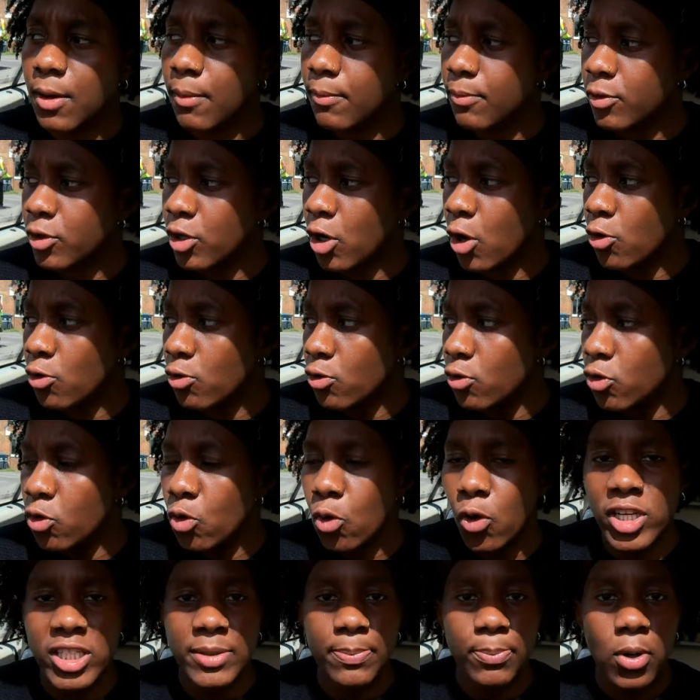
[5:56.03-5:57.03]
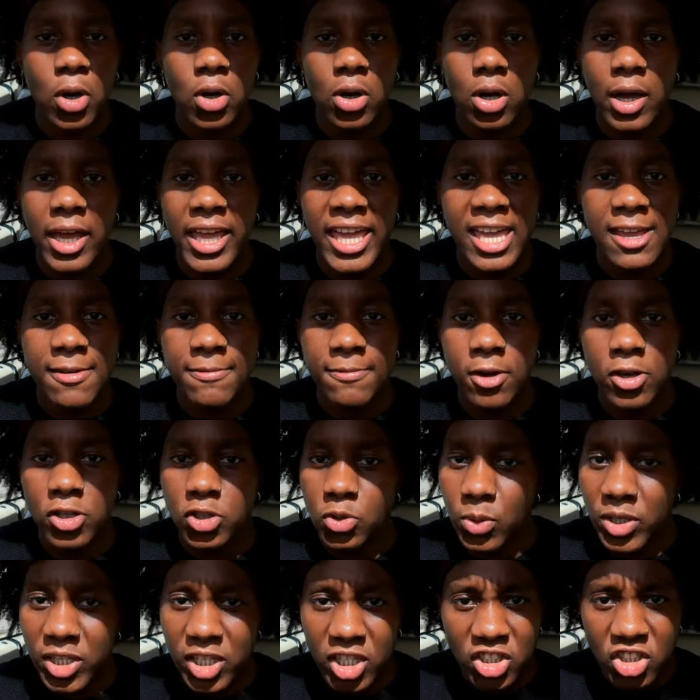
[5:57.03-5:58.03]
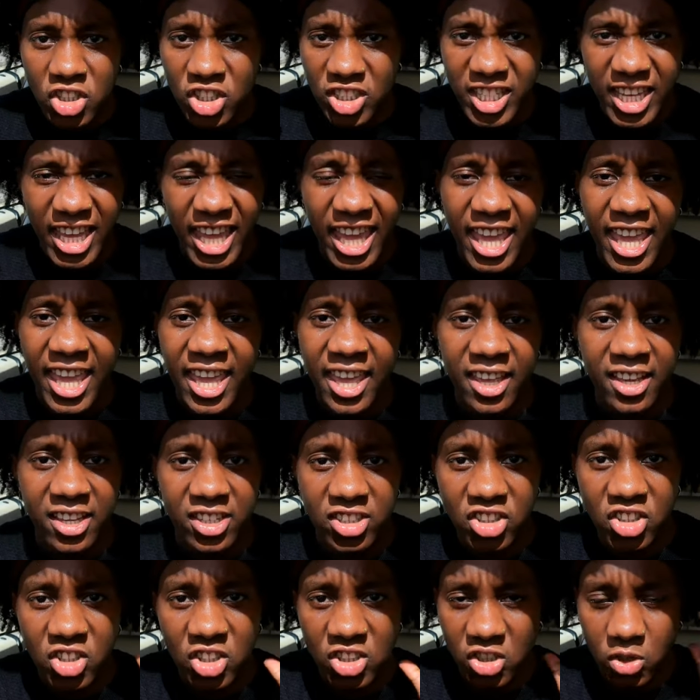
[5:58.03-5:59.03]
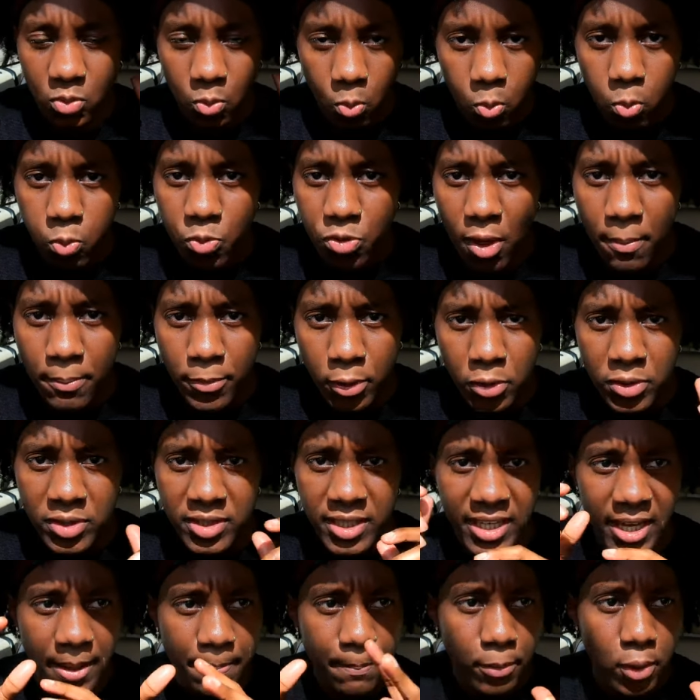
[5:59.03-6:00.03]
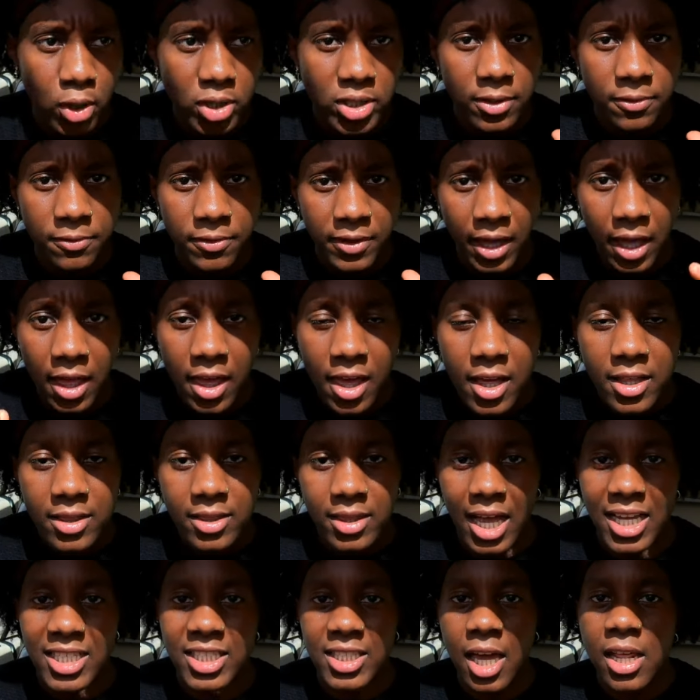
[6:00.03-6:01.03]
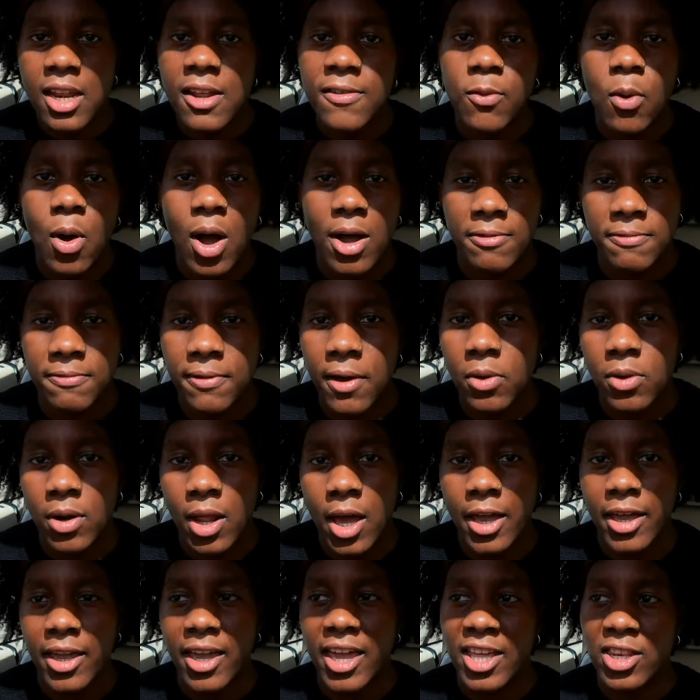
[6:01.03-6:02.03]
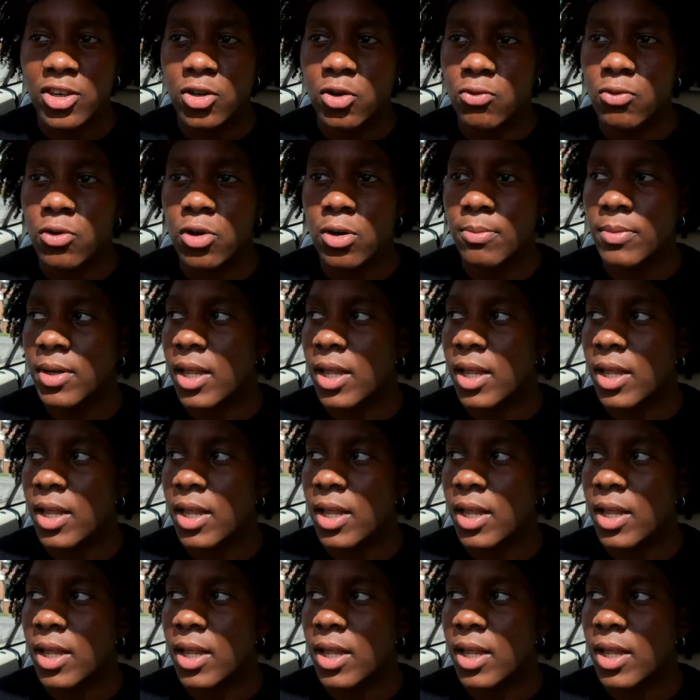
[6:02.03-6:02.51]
know, noise blocker earphones where you can just hear just the music and block everything. That's kind of what I felt like in the room.